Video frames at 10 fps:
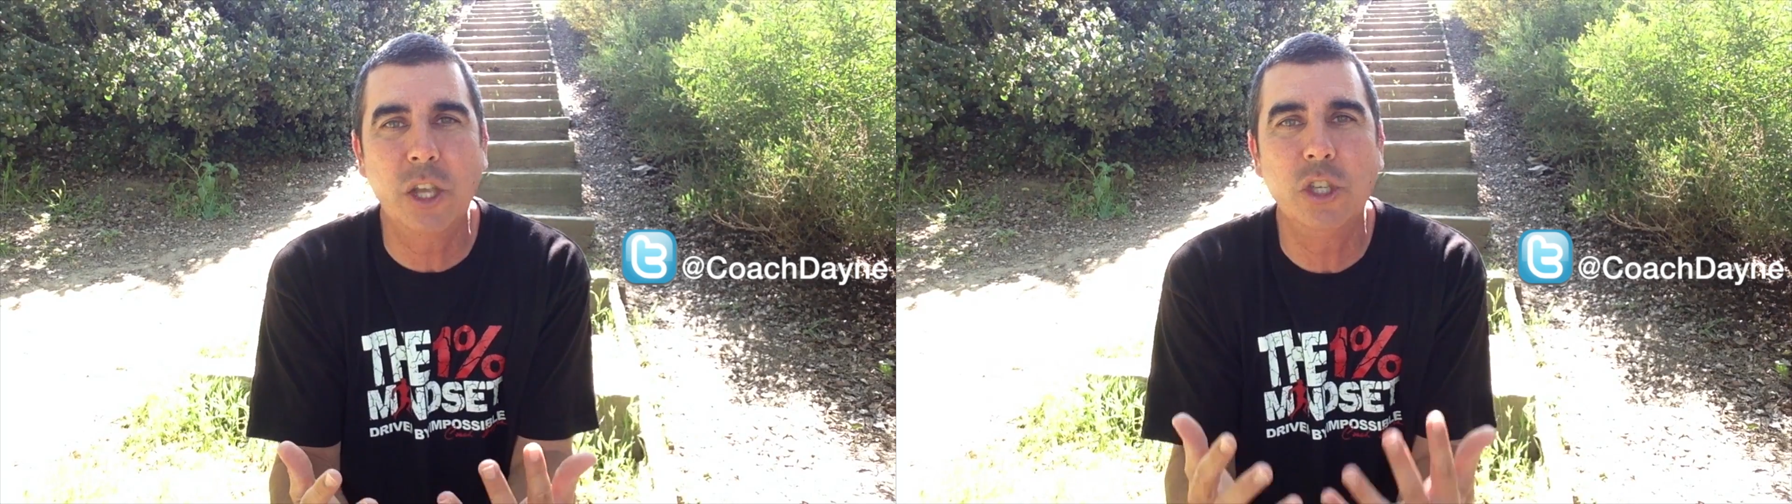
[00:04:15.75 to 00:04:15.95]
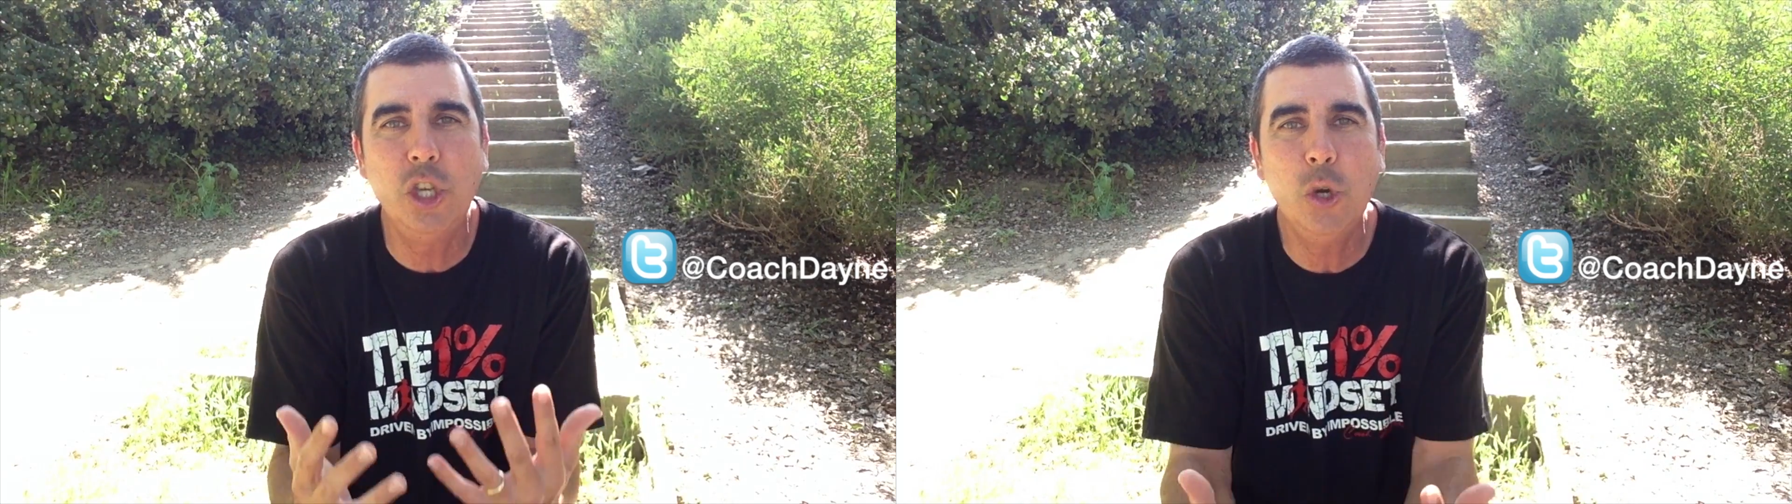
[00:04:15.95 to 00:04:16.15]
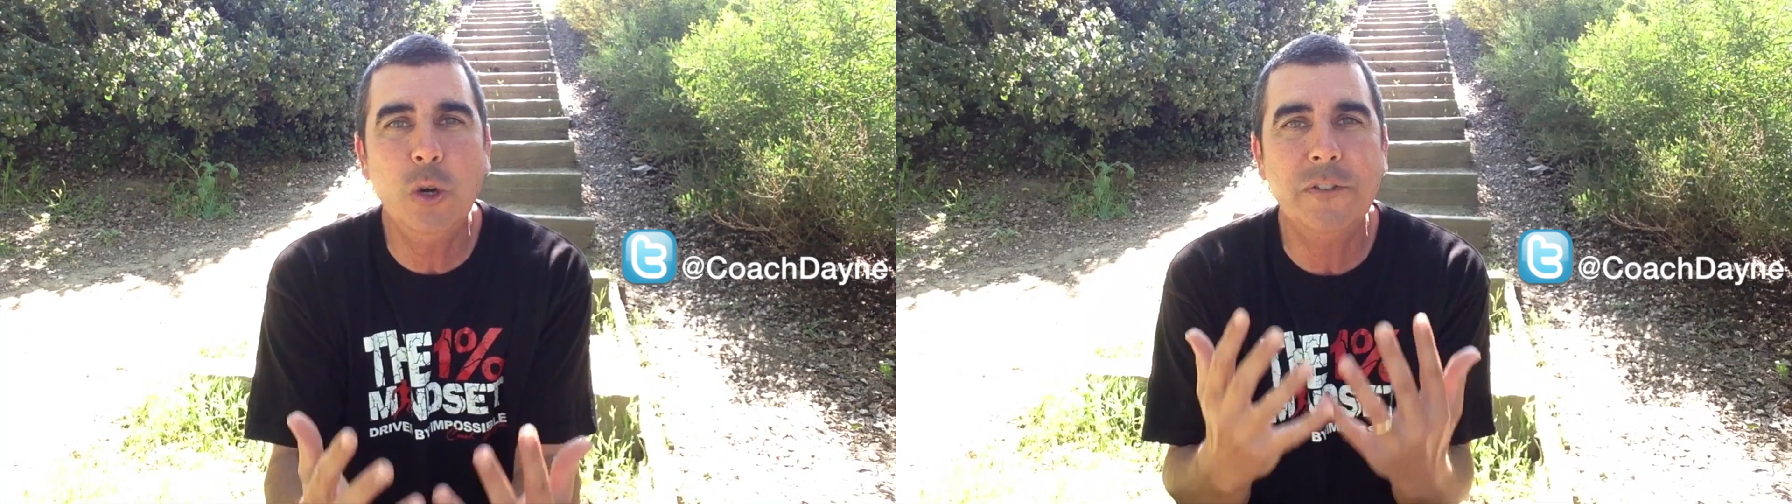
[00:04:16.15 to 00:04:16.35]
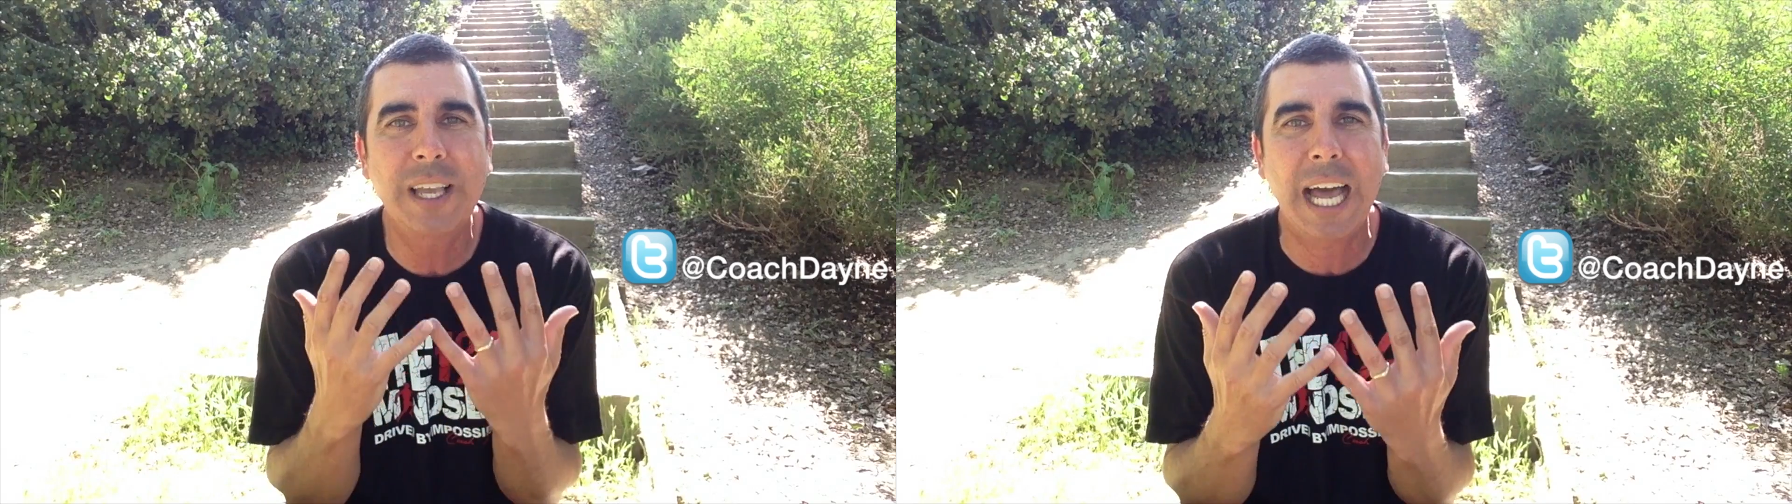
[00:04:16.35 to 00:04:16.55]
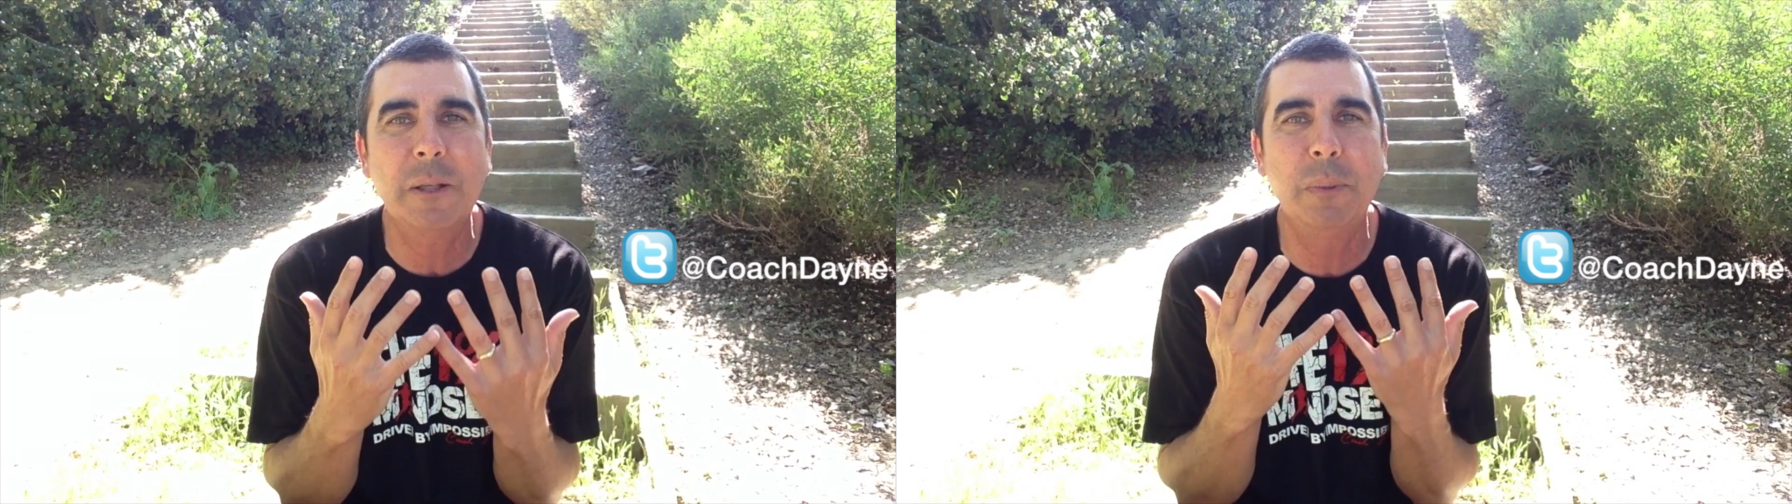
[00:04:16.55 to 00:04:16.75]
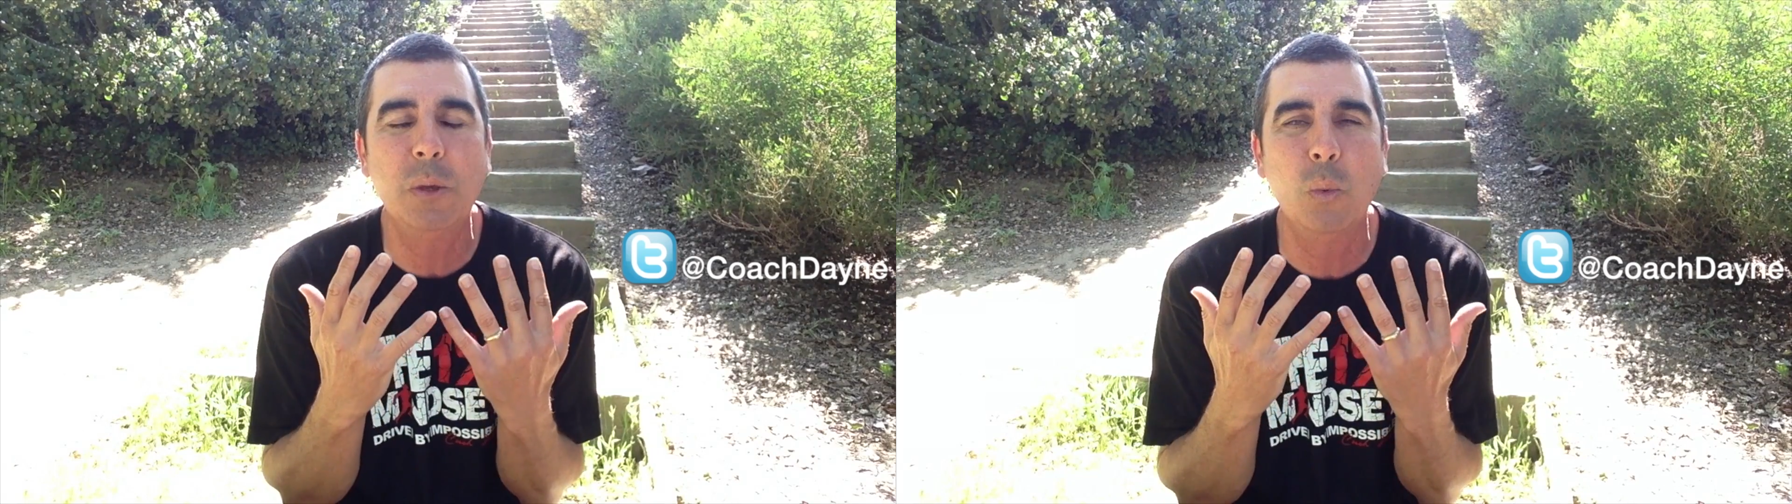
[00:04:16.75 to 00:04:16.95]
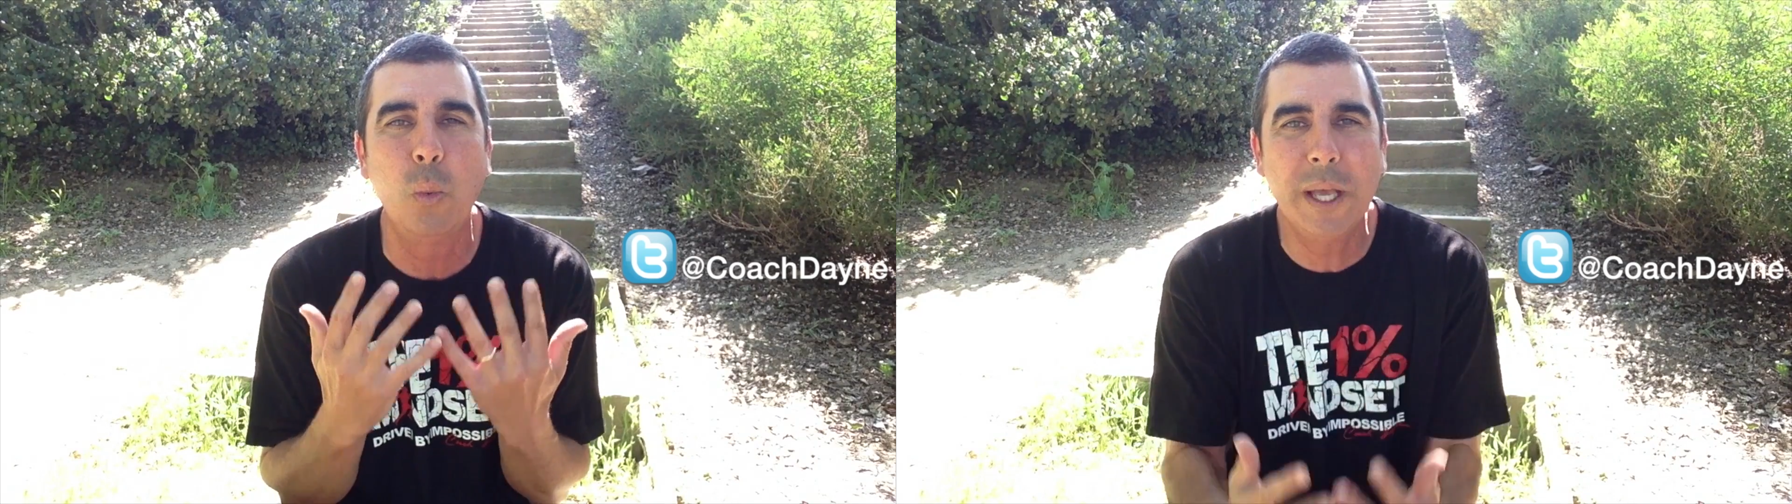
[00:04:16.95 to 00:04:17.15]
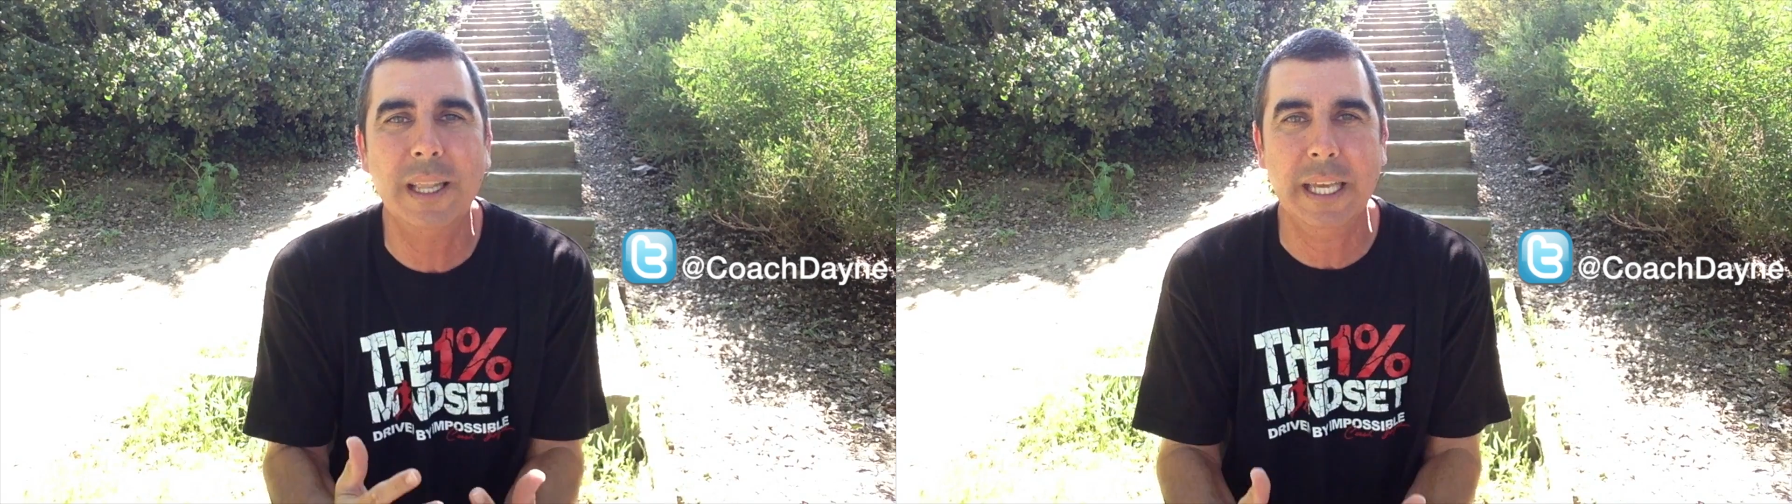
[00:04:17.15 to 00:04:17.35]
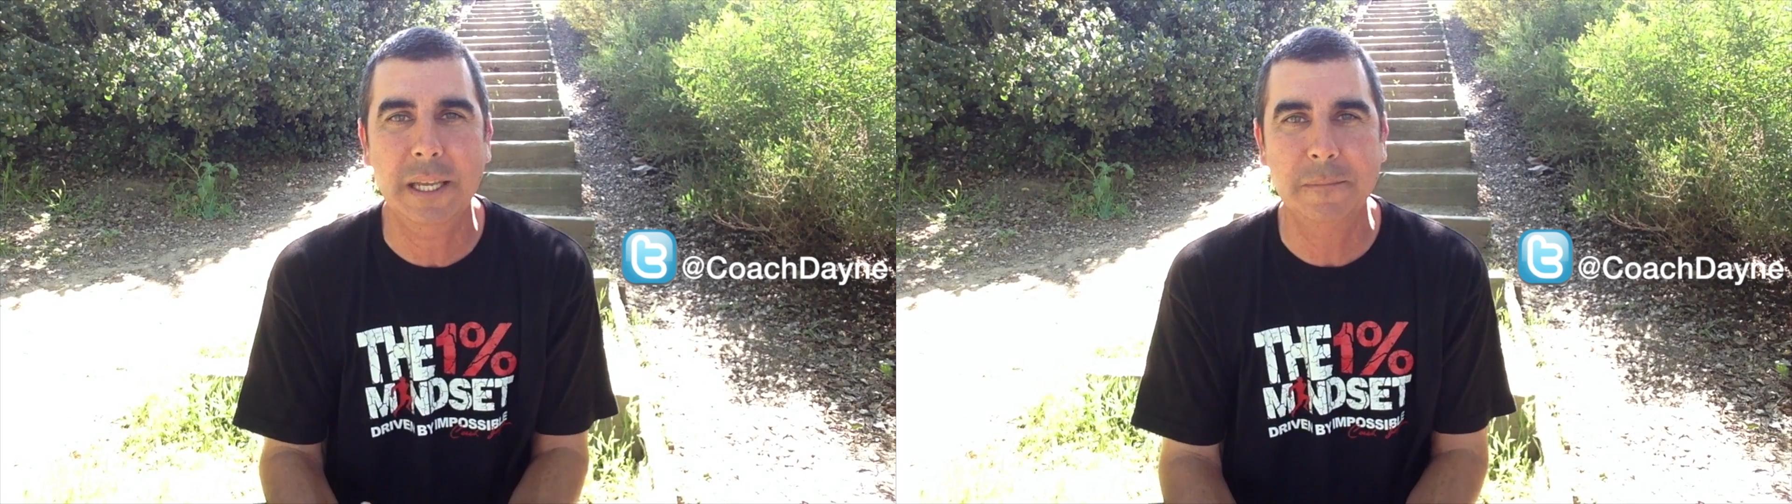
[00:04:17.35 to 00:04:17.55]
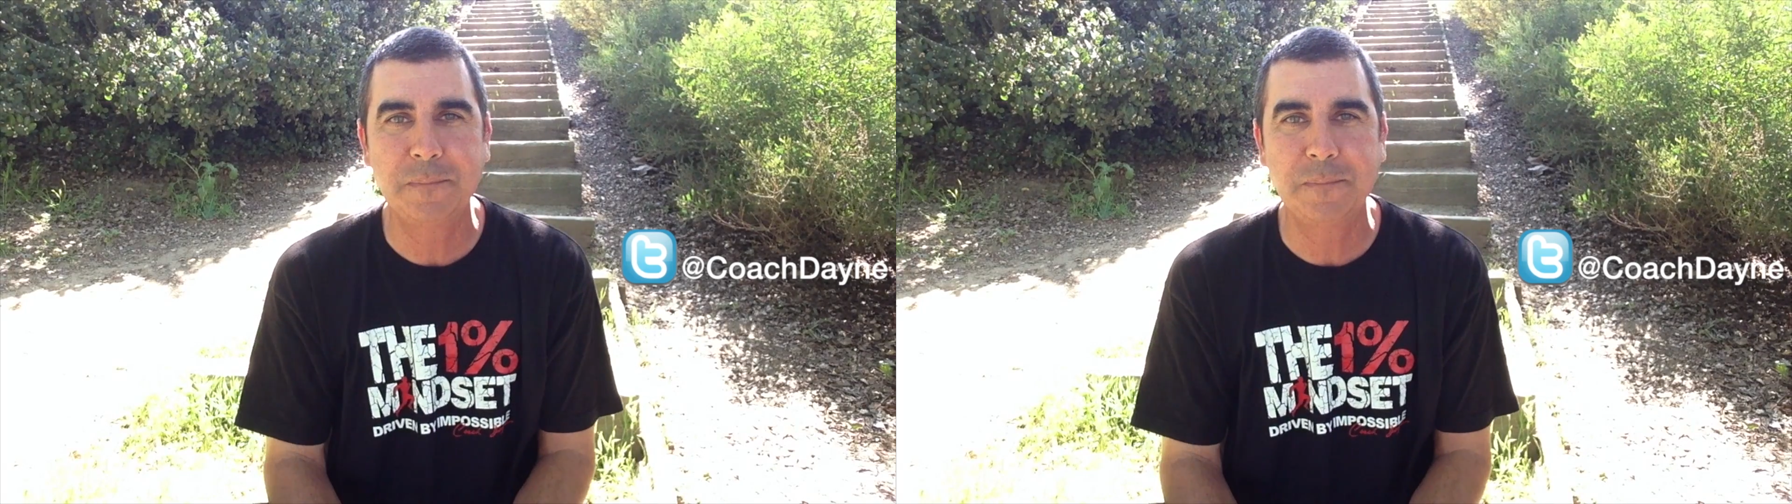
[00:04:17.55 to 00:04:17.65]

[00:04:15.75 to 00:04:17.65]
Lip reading: So you have got to be willing.